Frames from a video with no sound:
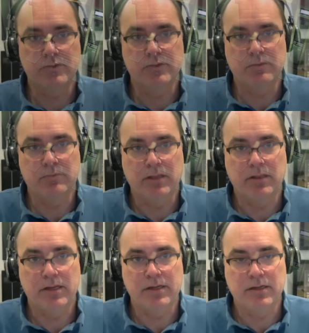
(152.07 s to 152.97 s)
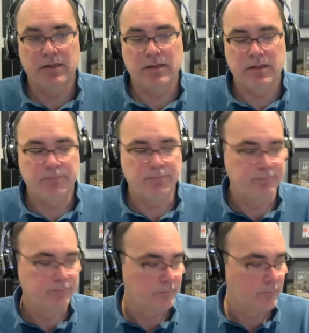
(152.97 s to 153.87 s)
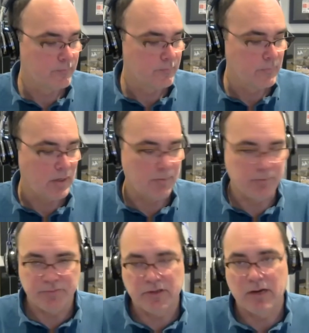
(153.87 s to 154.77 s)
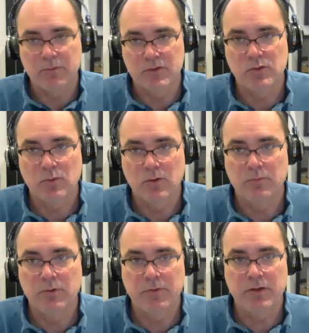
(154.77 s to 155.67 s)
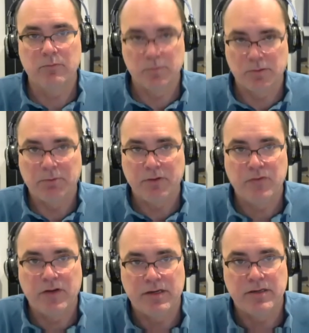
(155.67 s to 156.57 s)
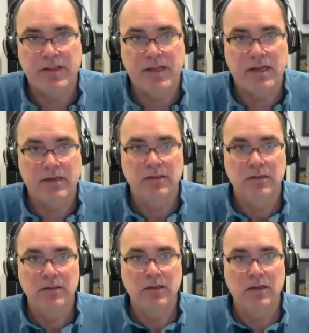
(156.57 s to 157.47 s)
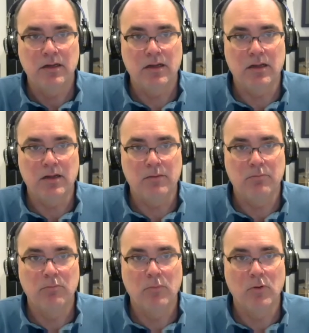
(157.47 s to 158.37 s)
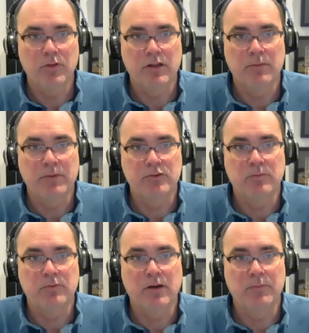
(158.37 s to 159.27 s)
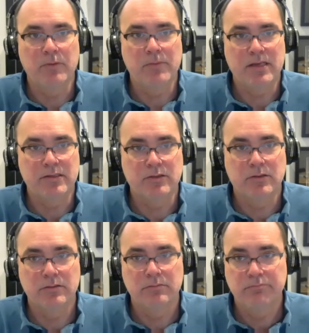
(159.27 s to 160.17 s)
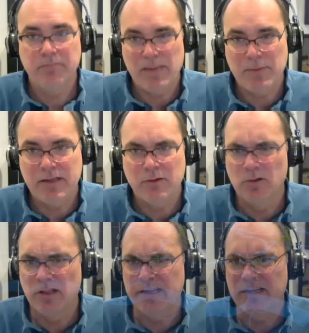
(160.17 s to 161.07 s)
something like um, I believe Skyward Sword would be would probably fit into that um, more than the Metroid Prime remastered, maybe or like